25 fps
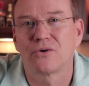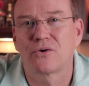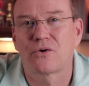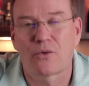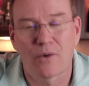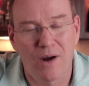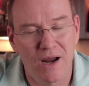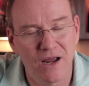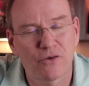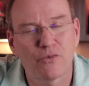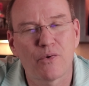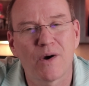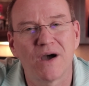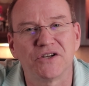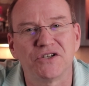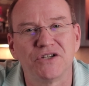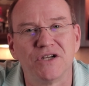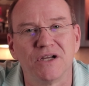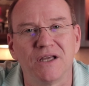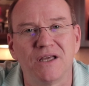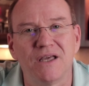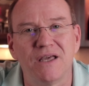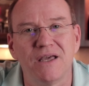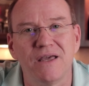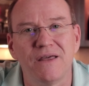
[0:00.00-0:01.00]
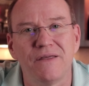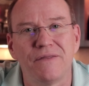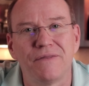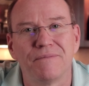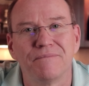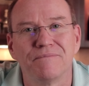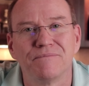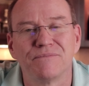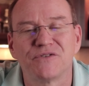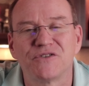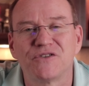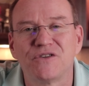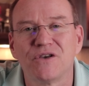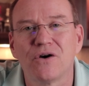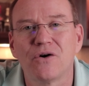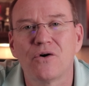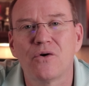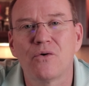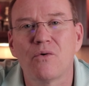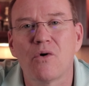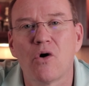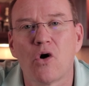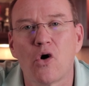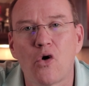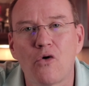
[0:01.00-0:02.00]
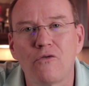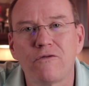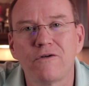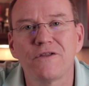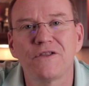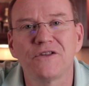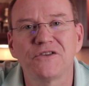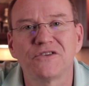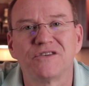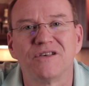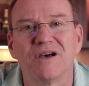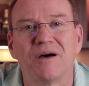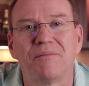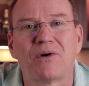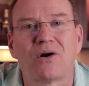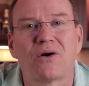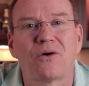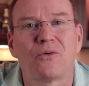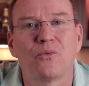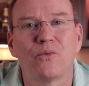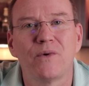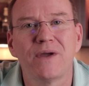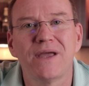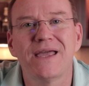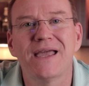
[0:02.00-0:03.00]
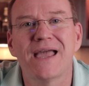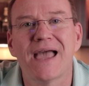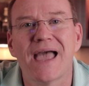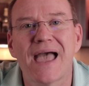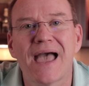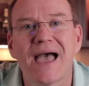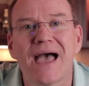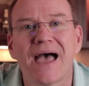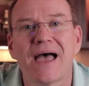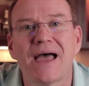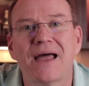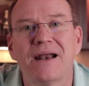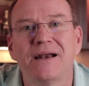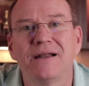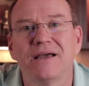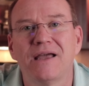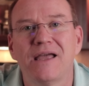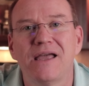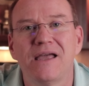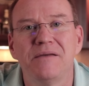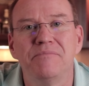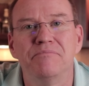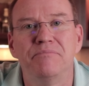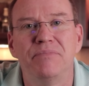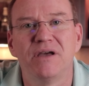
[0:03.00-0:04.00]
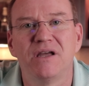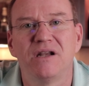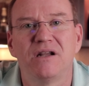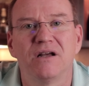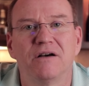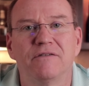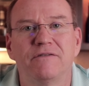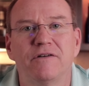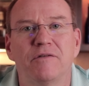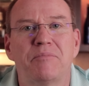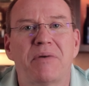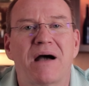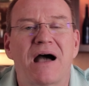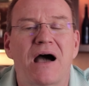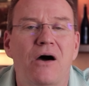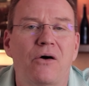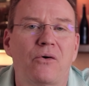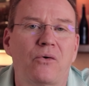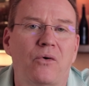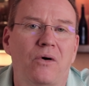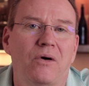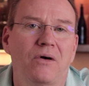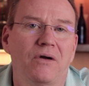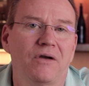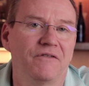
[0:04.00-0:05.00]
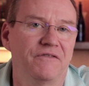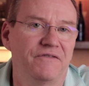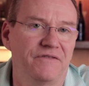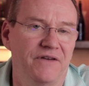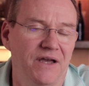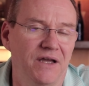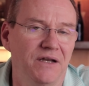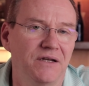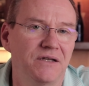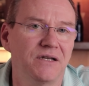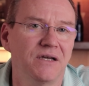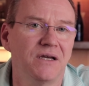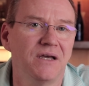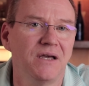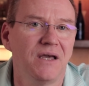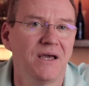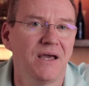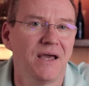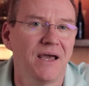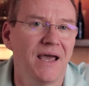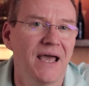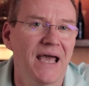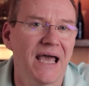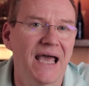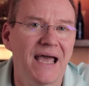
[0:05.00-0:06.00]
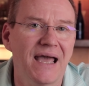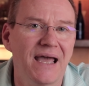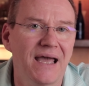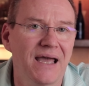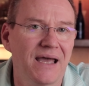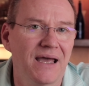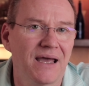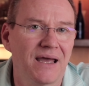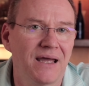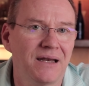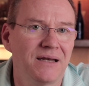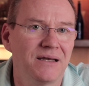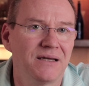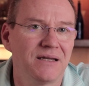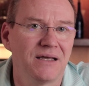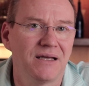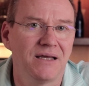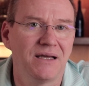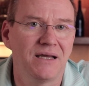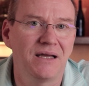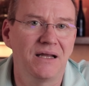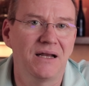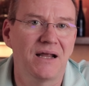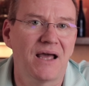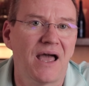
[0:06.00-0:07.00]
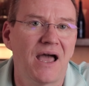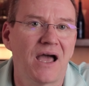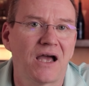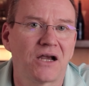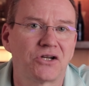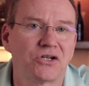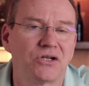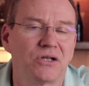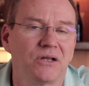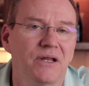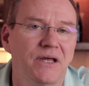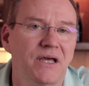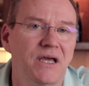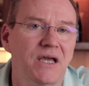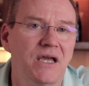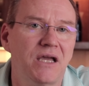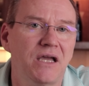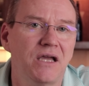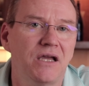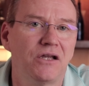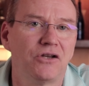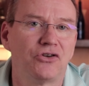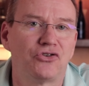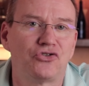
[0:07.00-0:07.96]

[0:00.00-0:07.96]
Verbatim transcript: Great question, Keith. So, over the summer, we had a bit of a power event, and it actually